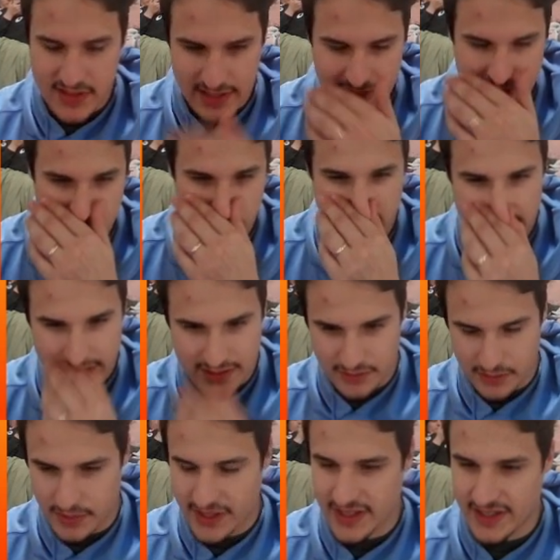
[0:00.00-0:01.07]
EXP share. We're
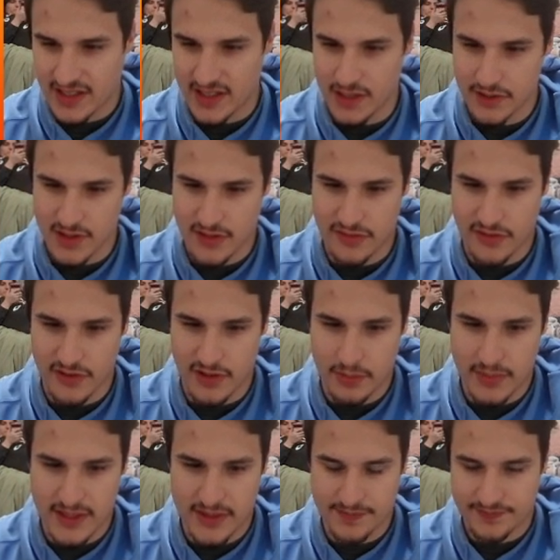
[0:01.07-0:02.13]
probably not going to use it for a little
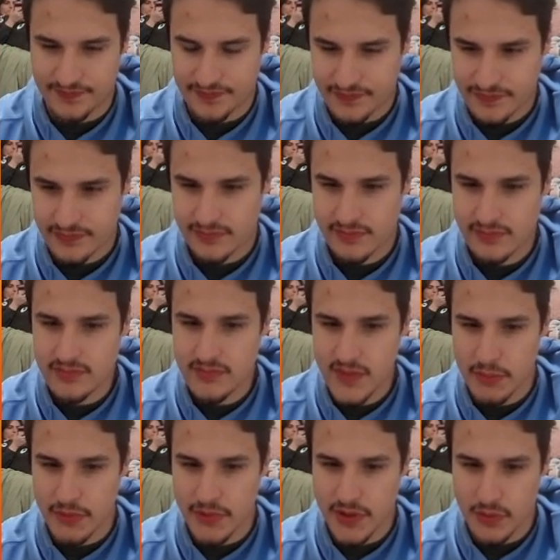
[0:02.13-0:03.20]
bit,
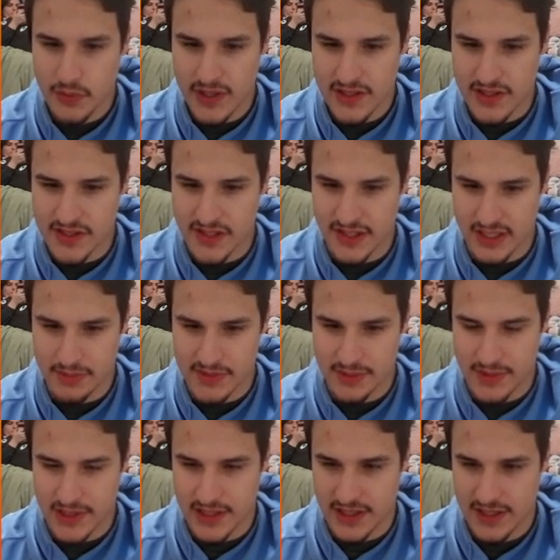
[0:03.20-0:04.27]
but we do want it to suck up some
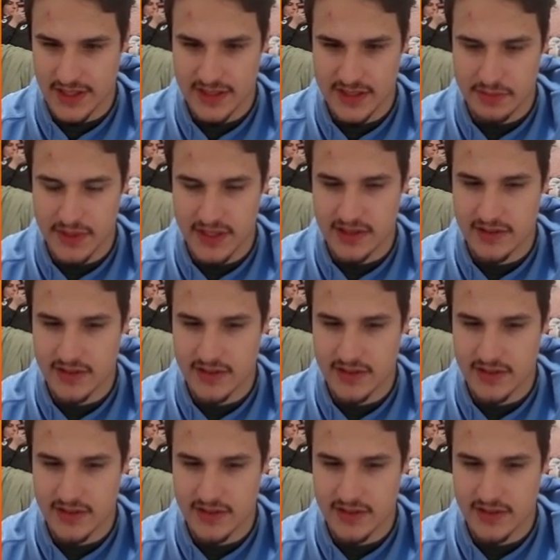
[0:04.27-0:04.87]
of the EXP.